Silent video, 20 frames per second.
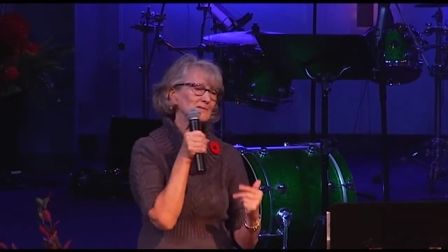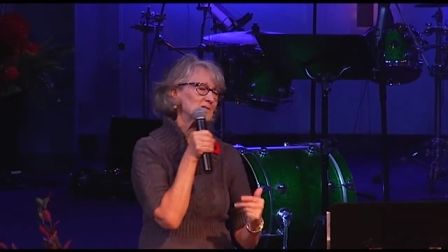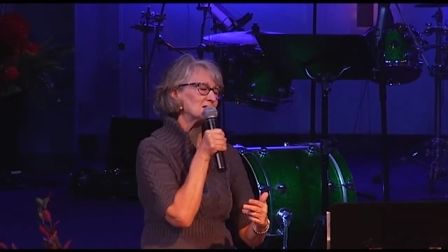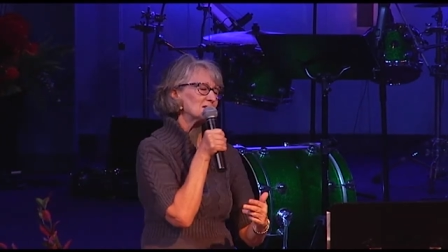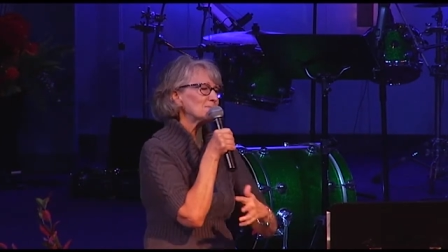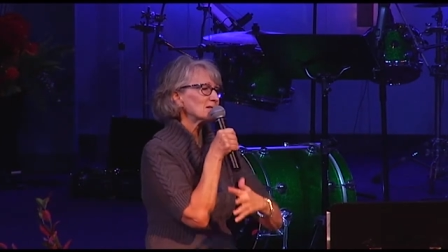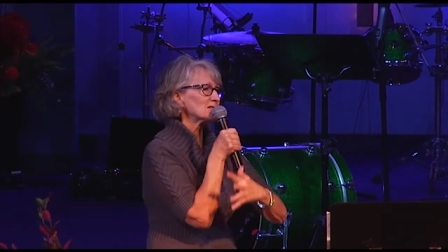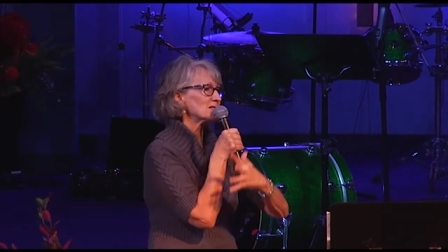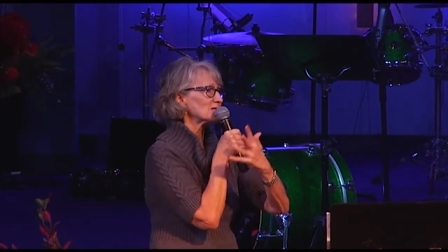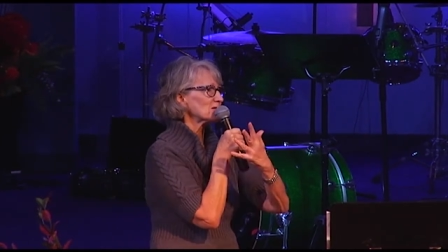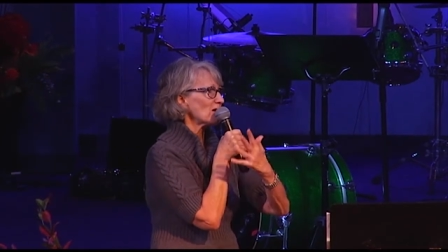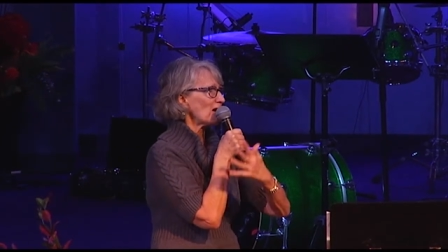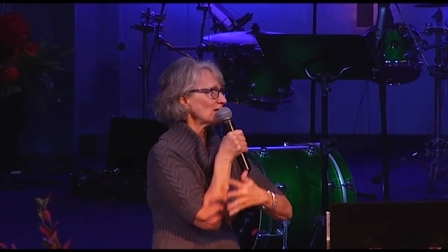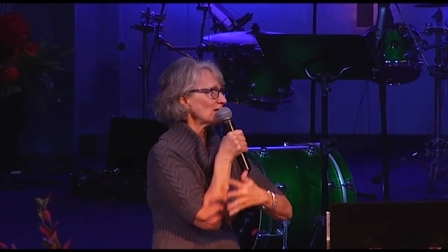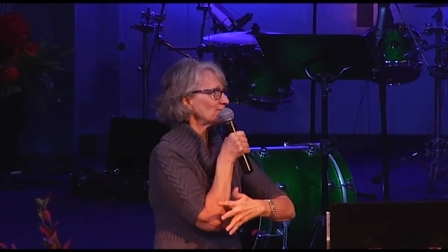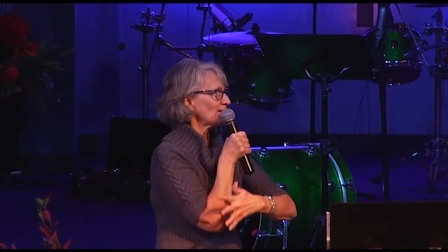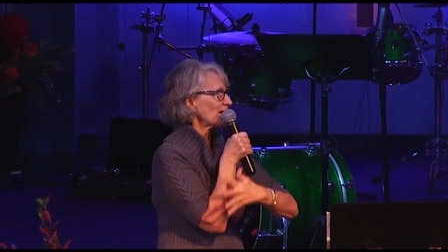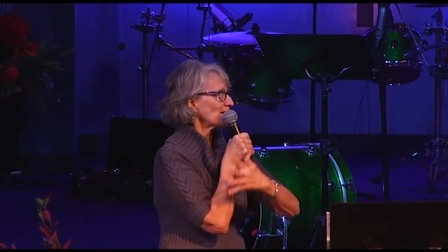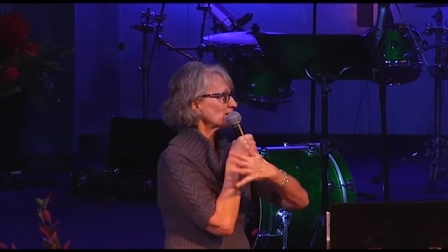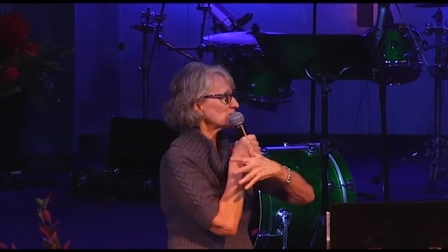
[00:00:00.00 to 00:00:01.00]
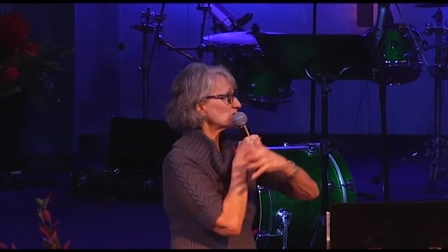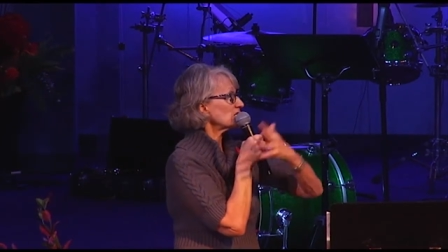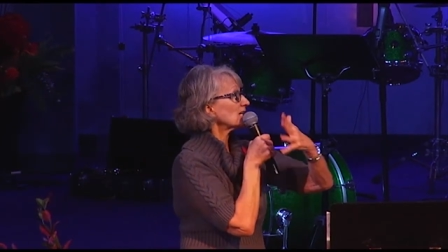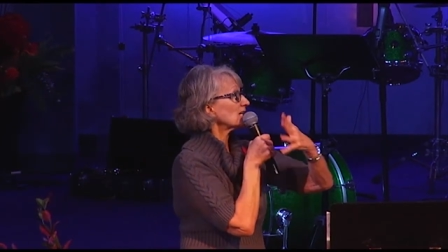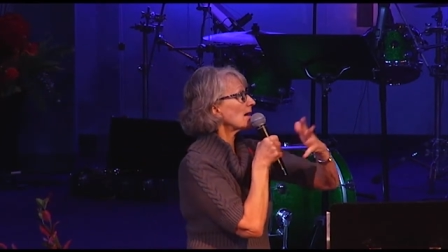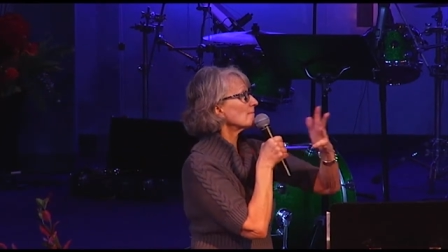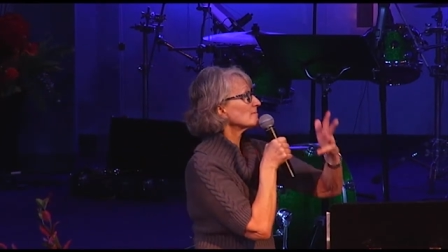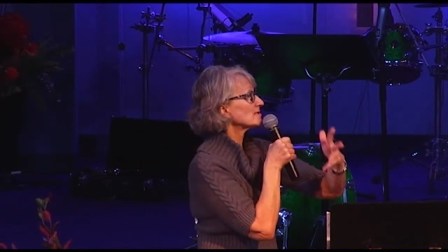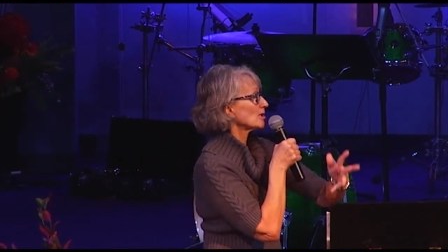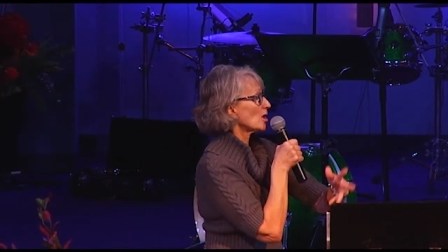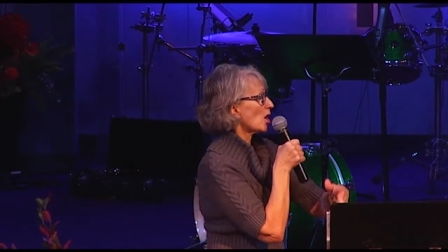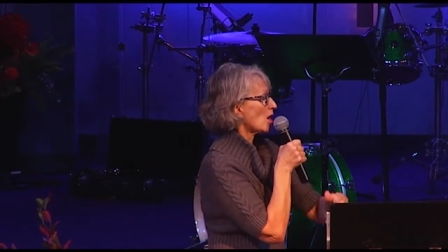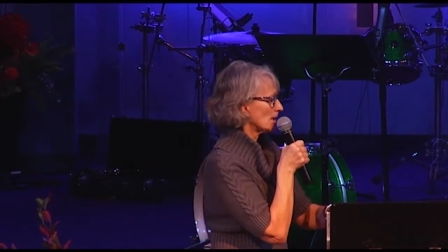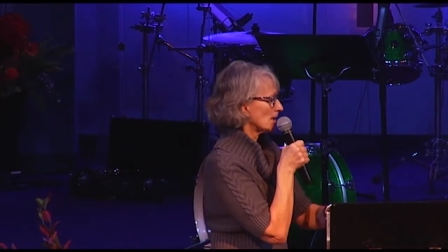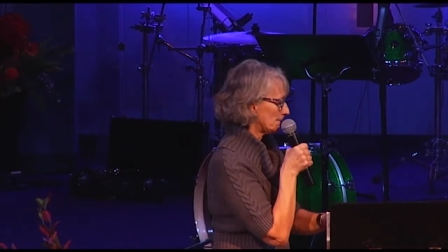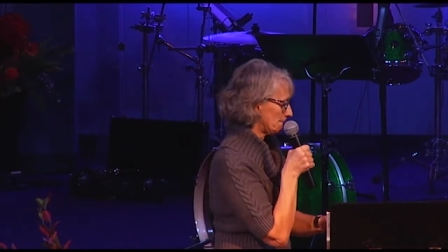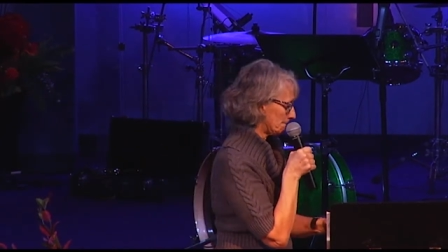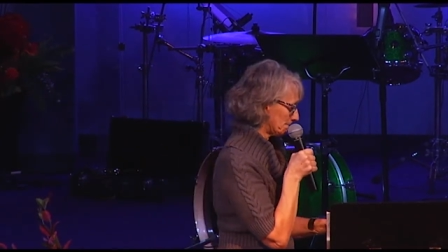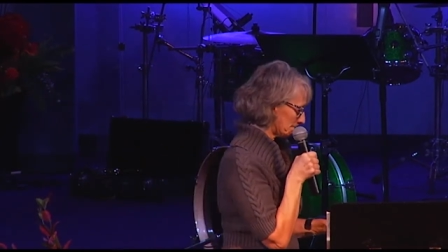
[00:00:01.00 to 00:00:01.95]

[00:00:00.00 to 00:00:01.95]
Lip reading: She's Mrs. Cauliflower, and she comes along.